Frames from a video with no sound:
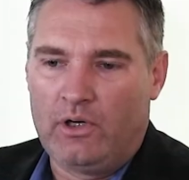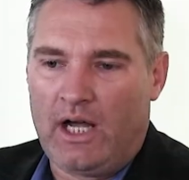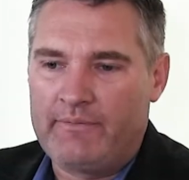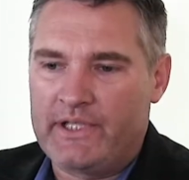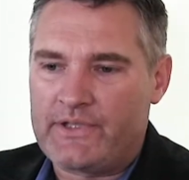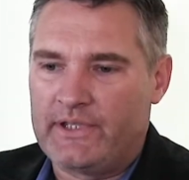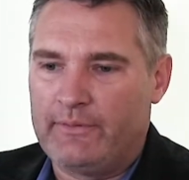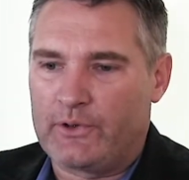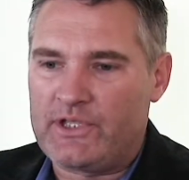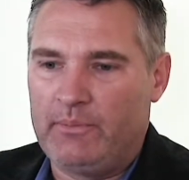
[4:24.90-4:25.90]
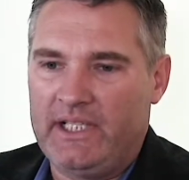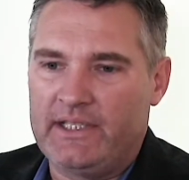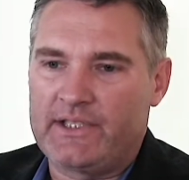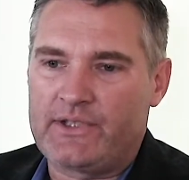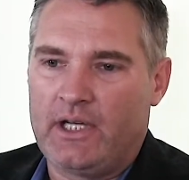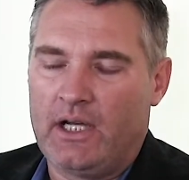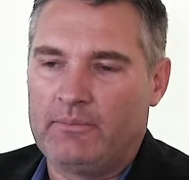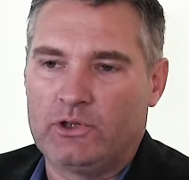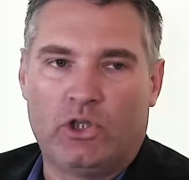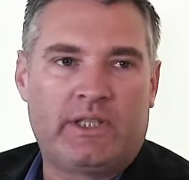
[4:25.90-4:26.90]
obviously for somebody that's
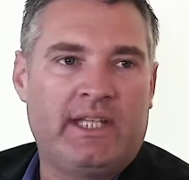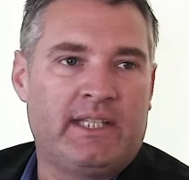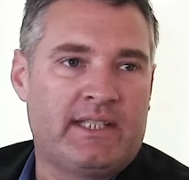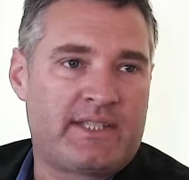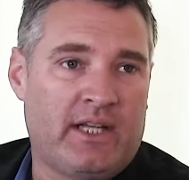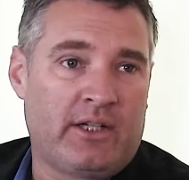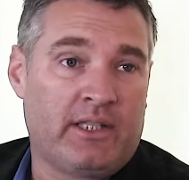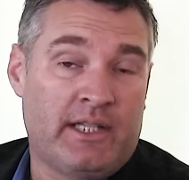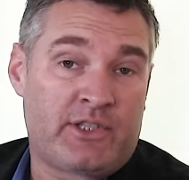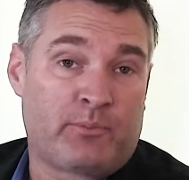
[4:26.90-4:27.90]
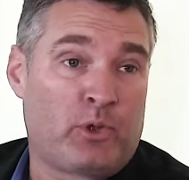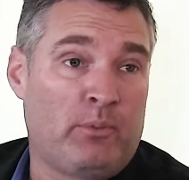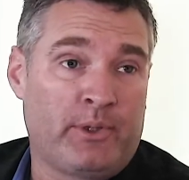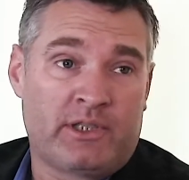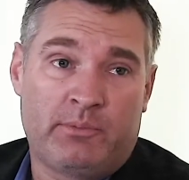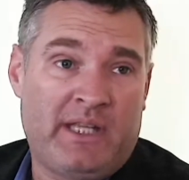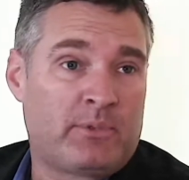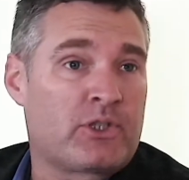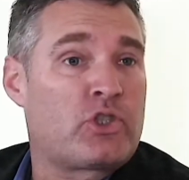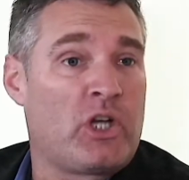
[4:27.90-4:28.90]
looking in this area, it's appropriate to be
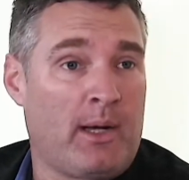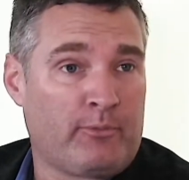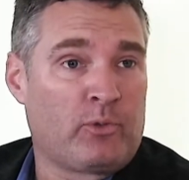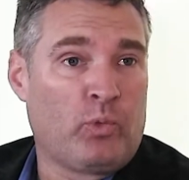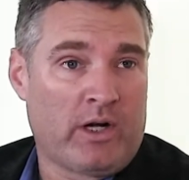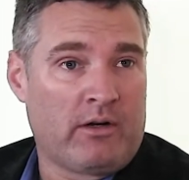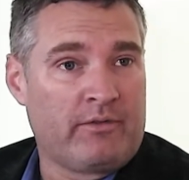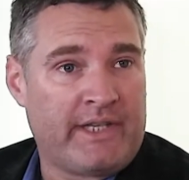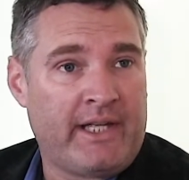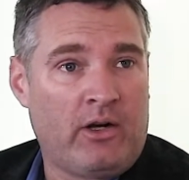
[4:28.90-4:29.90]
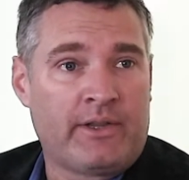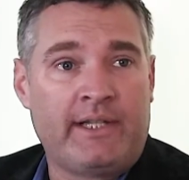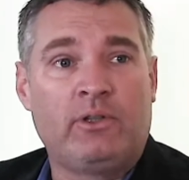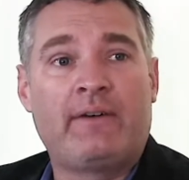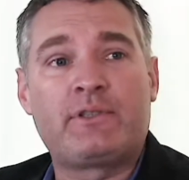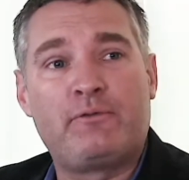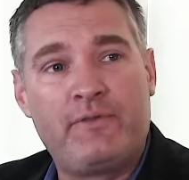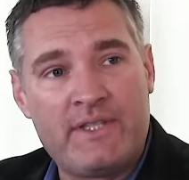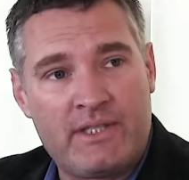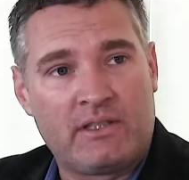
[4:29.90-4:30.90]
able to shop from wherever they are. They don't have to
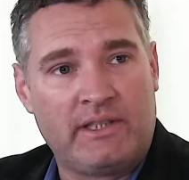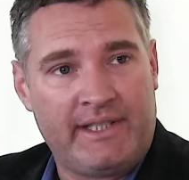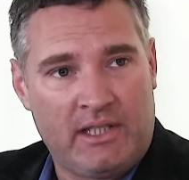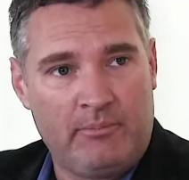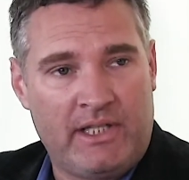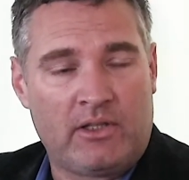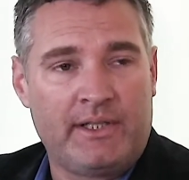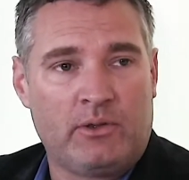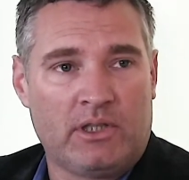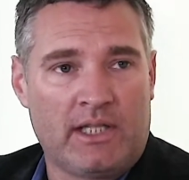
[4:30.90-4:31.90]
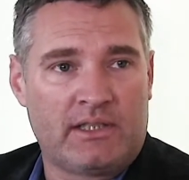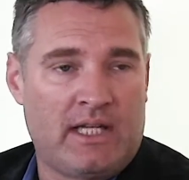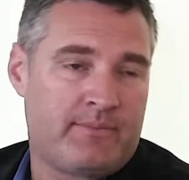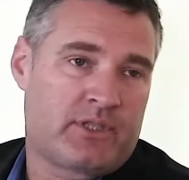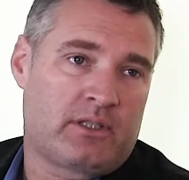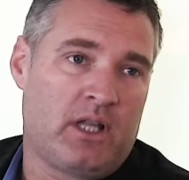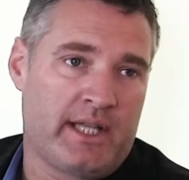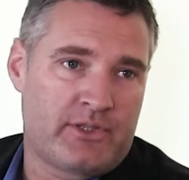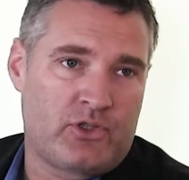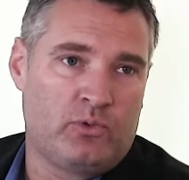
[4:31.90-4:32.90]
physically come here. I know a lot of times the
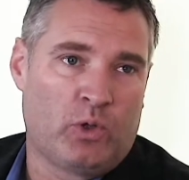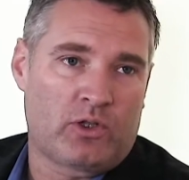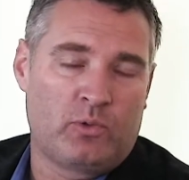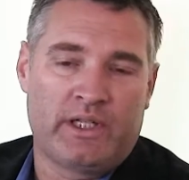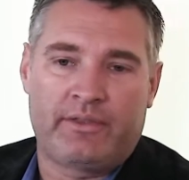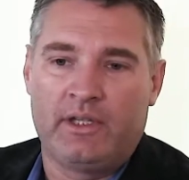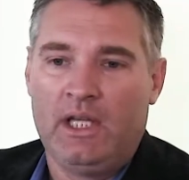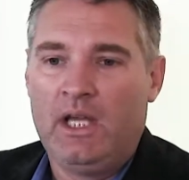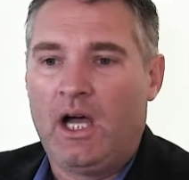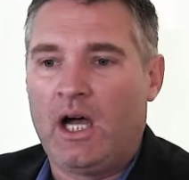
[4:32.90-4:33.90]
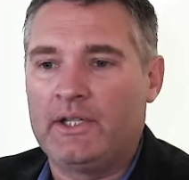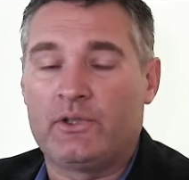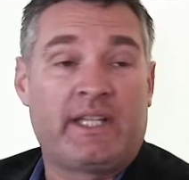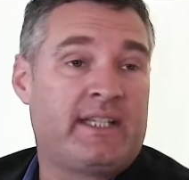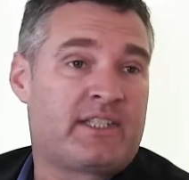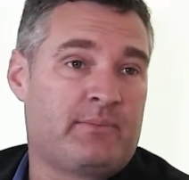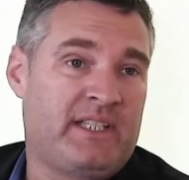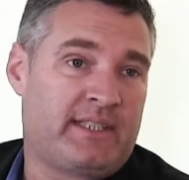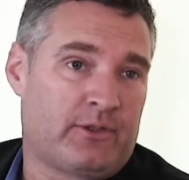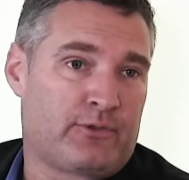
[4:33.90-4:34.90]
clients you work with, you're getting some
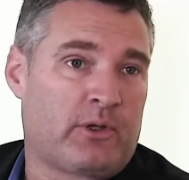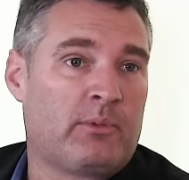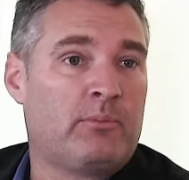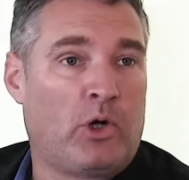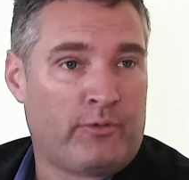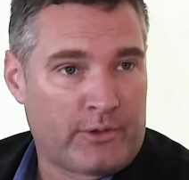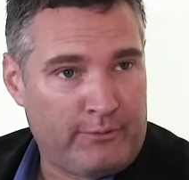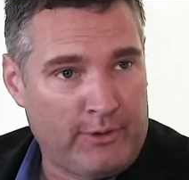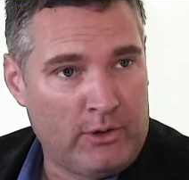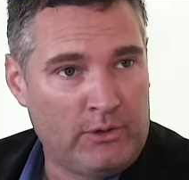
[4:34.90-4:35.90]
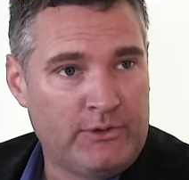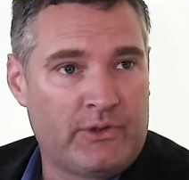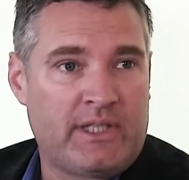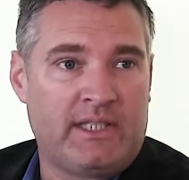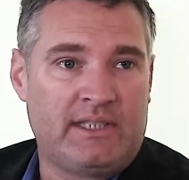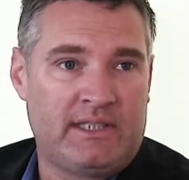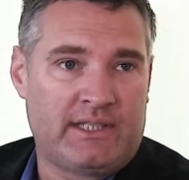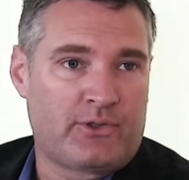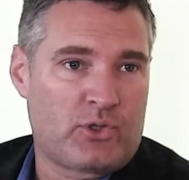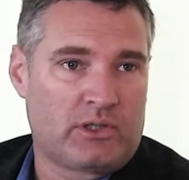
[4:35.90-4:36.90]
details from them over the phone, you're getting
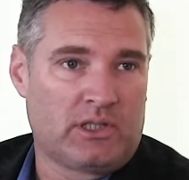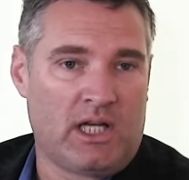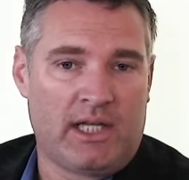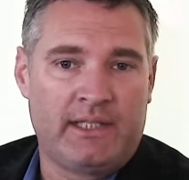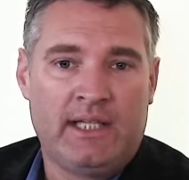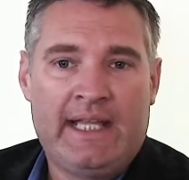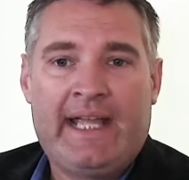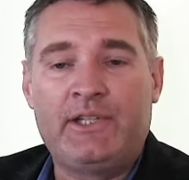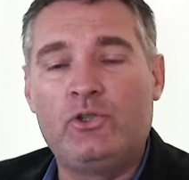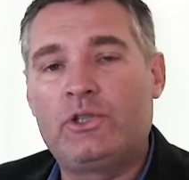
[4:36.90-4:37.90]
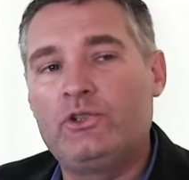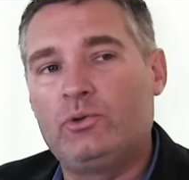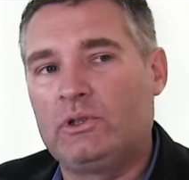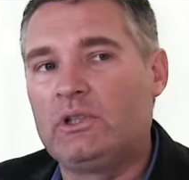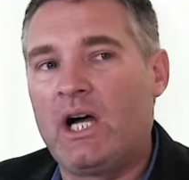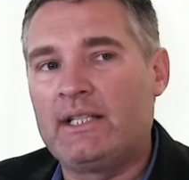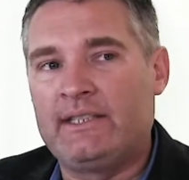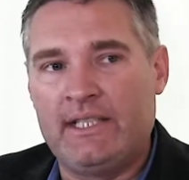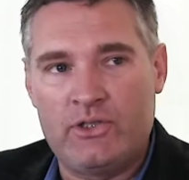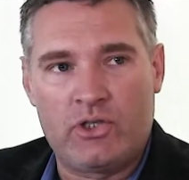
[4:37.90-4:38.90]
details online, and you can do a
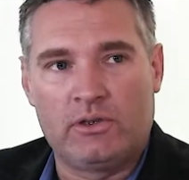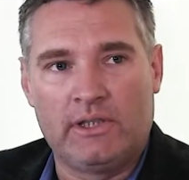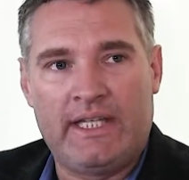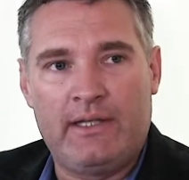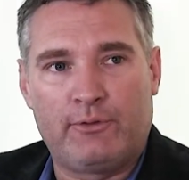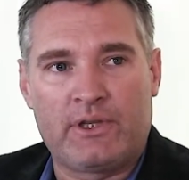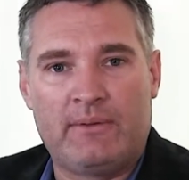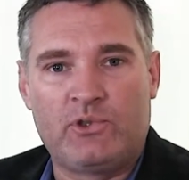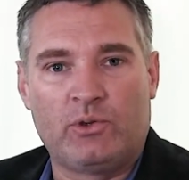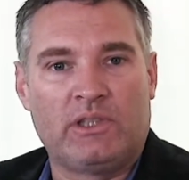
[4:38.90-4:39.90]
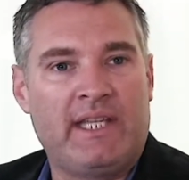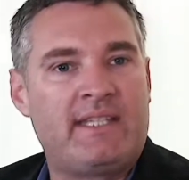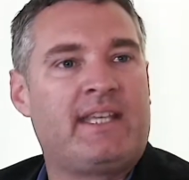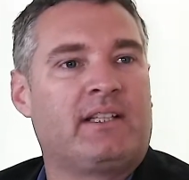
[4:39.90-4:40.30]
lot digitally for them to at least